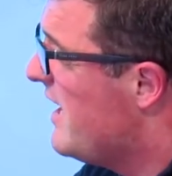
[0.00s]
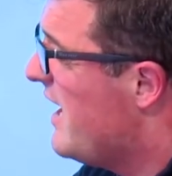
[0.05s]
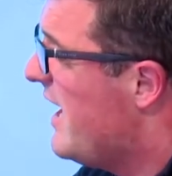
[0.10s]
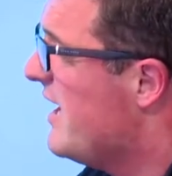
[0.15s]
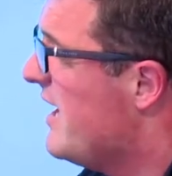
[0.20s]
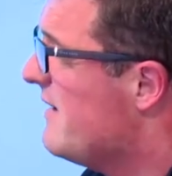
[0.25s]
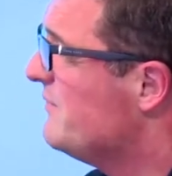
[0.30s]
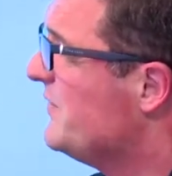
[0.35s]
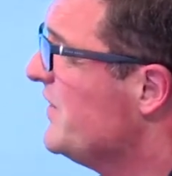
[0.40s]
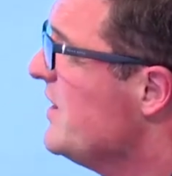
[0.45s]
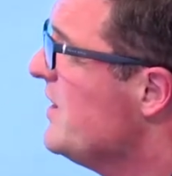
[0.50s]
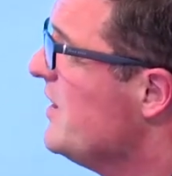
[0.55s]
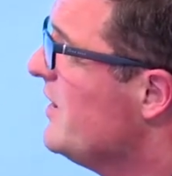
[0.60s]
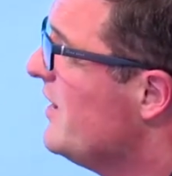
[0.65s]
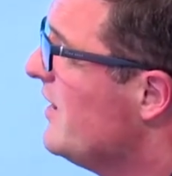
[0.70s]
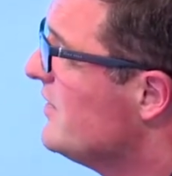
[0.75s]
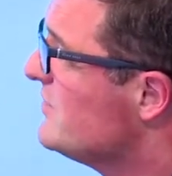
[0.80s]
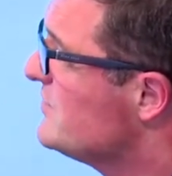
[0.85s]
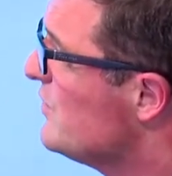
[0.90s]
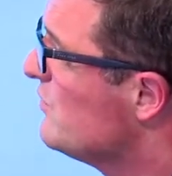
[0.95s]
Um,
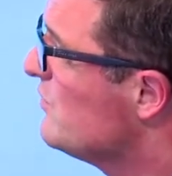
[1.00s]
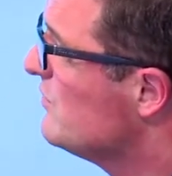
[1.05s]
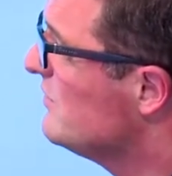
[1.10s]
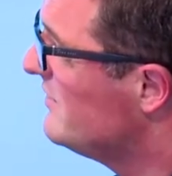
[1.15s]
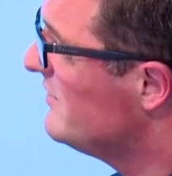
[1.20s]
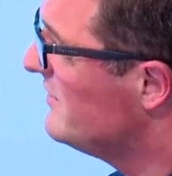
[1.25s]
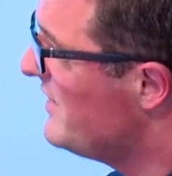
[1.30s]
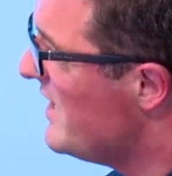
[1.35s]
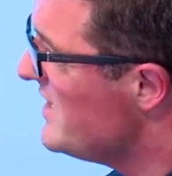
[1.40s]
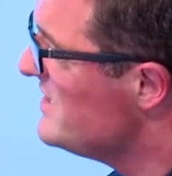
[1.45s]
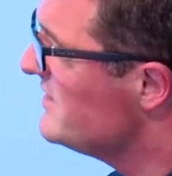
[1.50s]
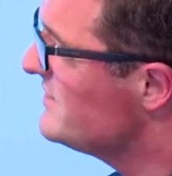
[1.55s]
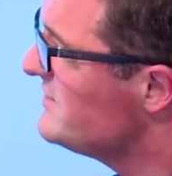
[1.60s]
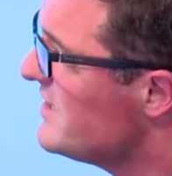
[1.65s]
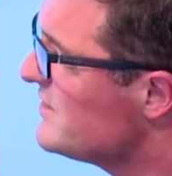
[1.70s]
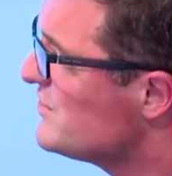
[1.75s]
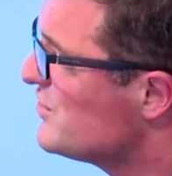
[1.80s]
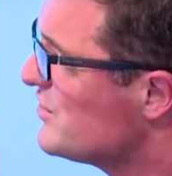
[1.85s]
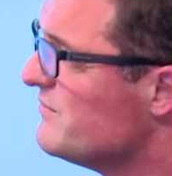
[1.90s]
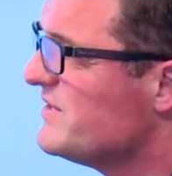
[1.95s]
so then you
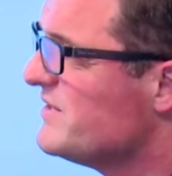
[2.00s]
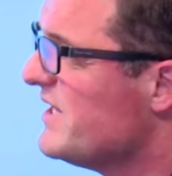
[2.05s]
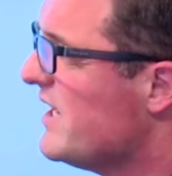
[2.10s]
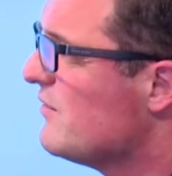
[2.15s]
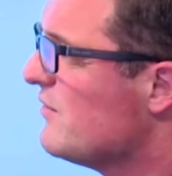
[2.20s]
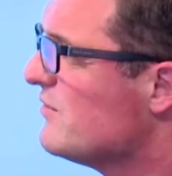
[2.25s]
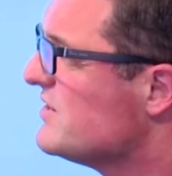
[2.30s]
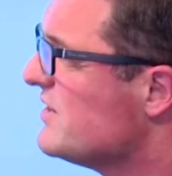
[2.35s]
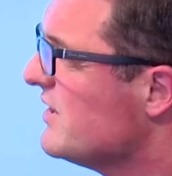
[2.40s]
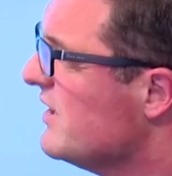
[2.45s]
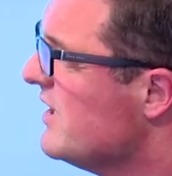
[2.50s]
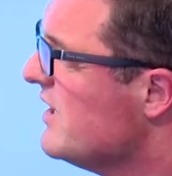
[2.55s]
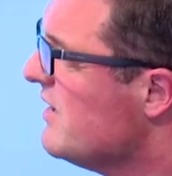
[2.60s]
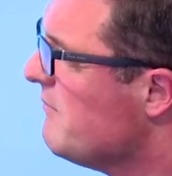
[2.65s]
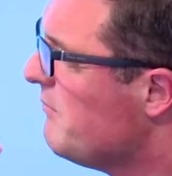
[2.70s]
start to come down to